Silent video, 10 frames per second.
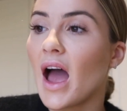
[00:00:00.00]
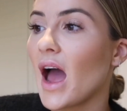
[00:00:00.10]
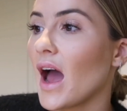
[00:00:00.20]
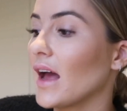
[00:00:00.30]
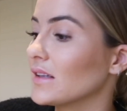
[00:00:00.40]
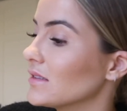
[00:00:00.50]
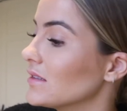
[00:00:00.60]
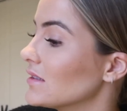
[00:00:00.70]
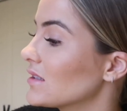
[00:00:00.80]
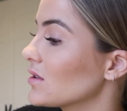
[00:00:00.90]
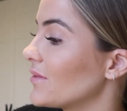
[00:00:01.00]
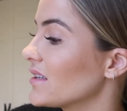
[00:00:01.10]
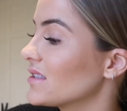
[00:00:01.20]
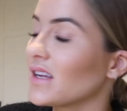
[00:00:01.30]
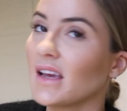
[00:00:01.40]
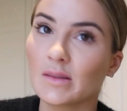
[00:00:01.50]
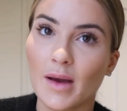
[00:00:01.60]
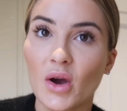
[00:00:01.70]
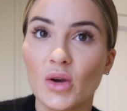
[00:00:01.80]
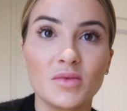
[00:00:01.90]
and the rest of the days I'm
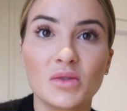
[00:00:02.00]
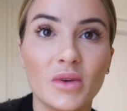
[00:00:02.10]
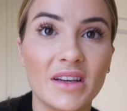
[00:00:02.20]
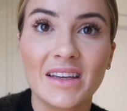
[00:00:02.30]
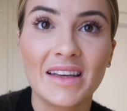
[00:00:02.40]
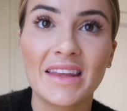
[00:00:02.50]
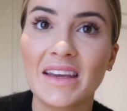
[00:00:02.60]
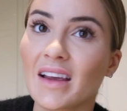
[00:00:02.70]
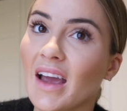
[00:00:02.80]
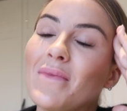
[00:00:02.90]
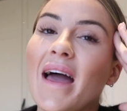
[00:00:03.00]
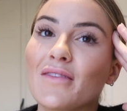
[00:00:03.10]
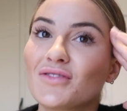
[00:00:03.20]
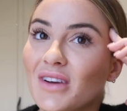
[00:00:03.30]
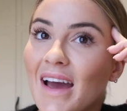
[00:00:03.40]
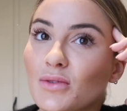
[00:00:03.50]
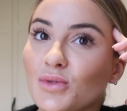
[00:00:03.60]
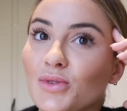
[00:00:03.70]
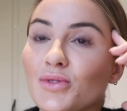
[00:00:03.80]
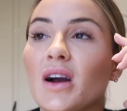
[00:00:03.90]
at home just working I think. Um, I have an
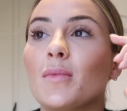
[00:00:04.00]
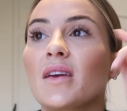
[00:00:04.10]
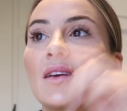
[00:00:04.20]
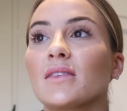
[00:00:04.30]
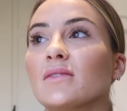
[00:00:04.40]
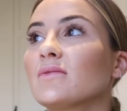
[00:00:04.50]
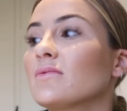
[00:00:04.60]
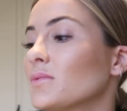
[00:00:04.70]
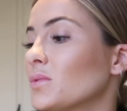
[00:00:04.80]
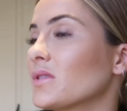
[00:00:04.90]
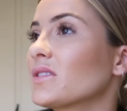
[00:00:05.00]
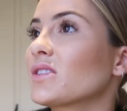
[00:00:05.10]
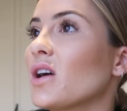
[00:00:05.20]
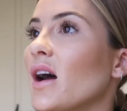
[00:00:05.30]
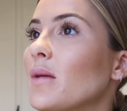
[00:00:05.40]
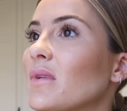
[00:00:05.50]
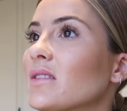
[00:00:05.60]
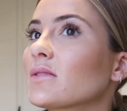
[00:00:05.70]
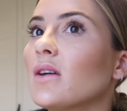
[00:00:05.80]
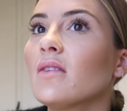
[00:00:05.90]
Ocado order coming, what's the time?
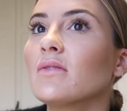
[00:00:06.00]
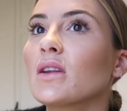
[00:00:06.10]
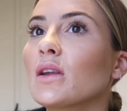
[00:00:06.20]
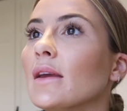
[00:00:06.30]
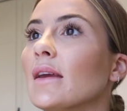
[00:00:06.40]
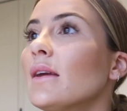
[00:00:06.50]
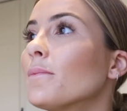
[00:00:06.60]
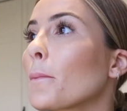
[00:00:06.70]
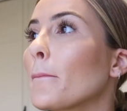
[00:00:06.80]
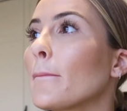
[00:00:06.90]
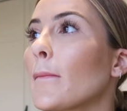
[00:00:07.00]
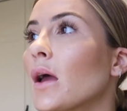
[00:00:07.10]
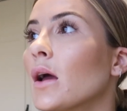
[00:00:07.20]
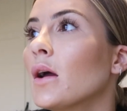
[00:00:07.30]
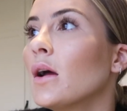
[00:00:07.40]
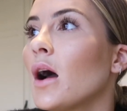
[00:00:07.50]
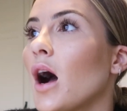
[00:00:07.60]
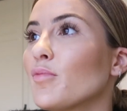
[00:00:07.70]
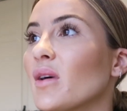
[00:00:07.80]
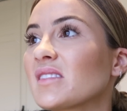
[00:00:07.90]
It's currently
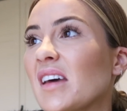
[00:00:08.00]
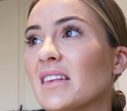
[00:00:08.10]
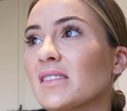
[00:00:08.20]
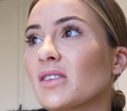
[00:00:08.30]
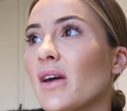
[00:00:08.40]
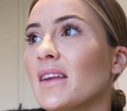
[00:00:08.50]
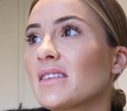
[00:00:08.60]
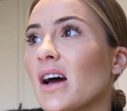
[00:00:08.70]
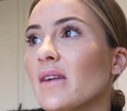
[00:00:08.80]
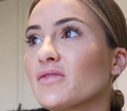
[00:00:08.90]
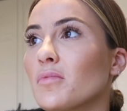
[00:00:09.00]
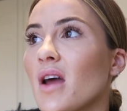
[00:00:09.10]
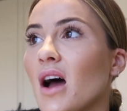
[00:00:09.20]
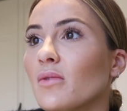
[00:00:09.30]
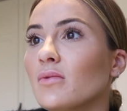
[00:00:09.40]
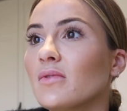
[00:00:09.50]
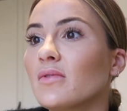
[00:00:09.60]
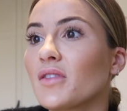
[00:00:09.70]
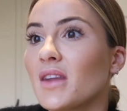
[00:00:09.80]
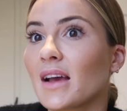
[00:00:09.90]
half past 10 so any time from now
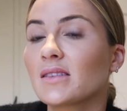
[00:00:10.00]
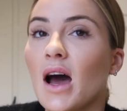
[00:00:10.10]
for the next